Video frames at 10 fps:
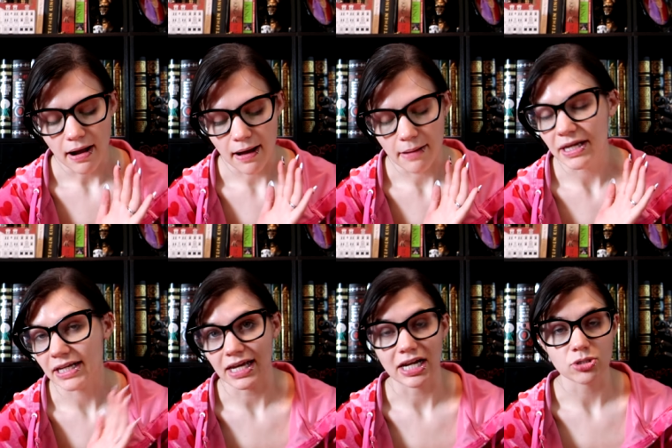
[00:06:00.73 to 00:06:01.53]
Um, and
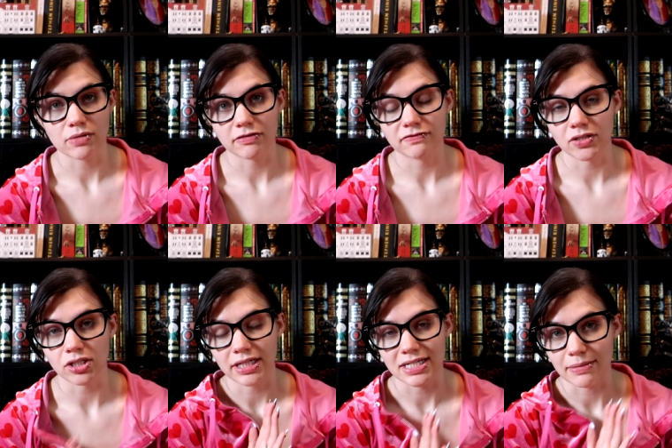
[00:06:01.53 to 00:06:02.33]
again, I do have a
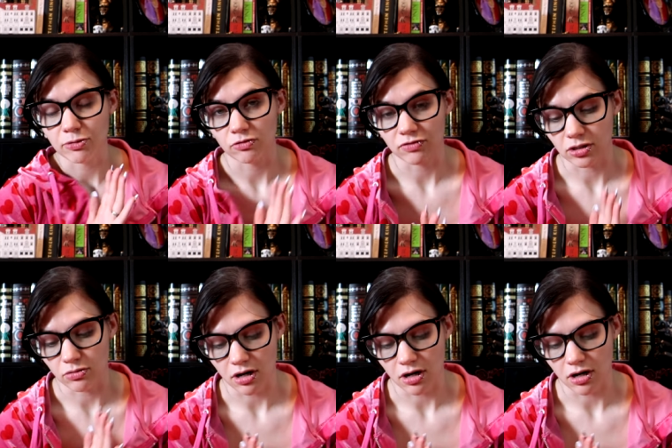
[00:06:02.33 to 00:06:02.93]
full in-depth review